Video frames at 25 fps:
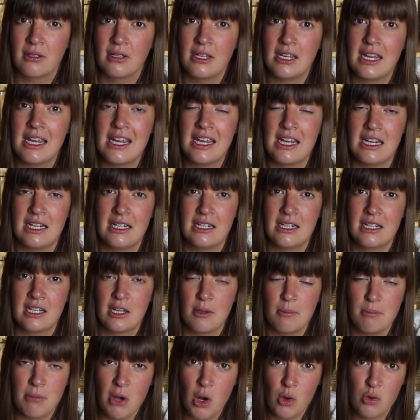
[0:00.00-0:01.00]
in
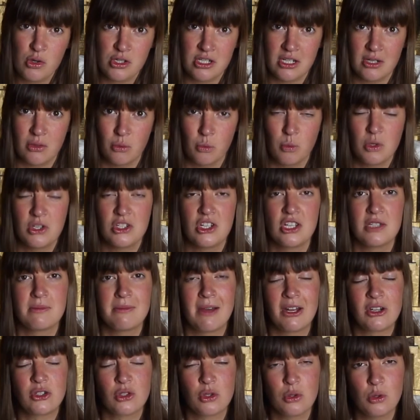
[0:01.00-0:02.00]
Kimbolton, which is
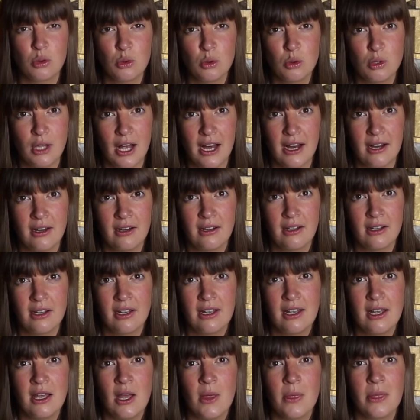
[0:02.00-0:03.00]
much cooler,
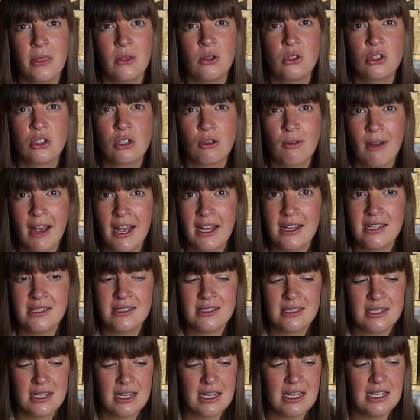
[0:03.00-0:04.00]
the
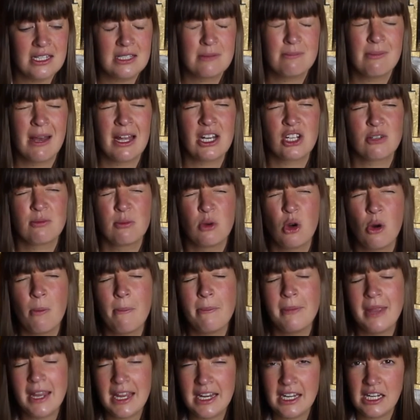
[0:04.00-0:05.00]
Shiraz is much more
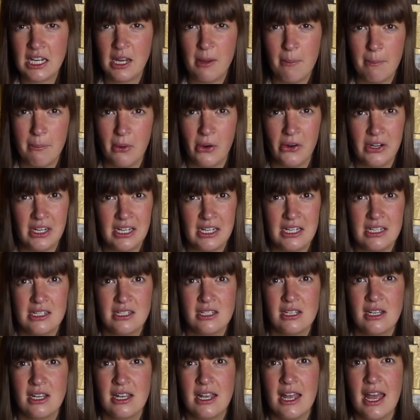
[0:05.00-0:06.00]
medium-bodied
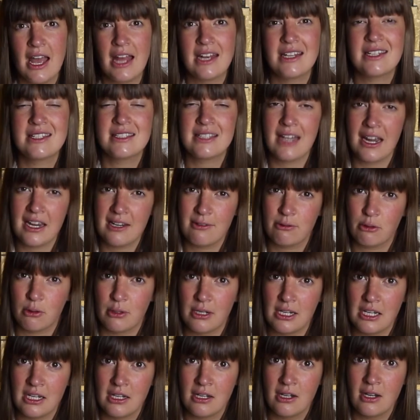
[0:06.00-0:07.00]
and
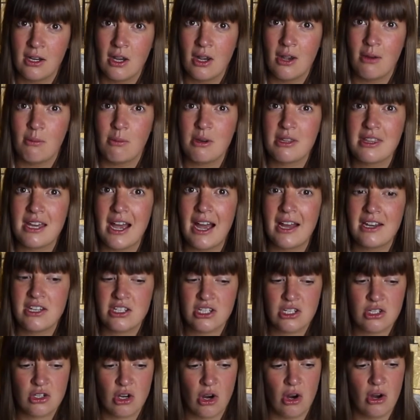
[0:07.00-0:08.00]
savoury, with
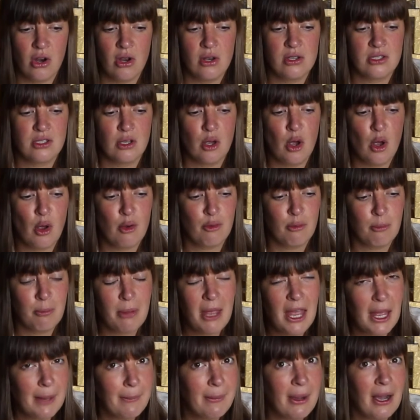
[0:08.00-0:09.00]
undertones of
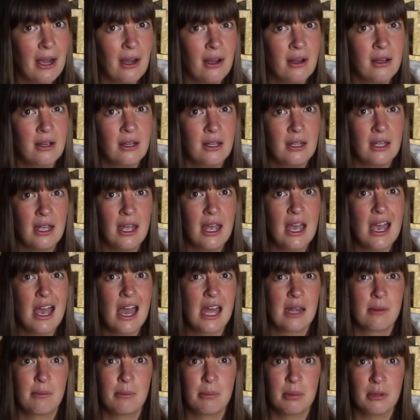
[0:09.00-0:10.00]
pepper
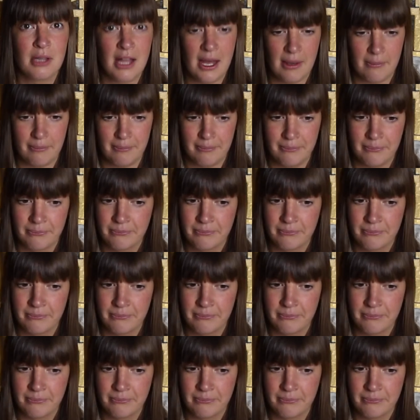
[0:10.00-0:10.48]
and plum.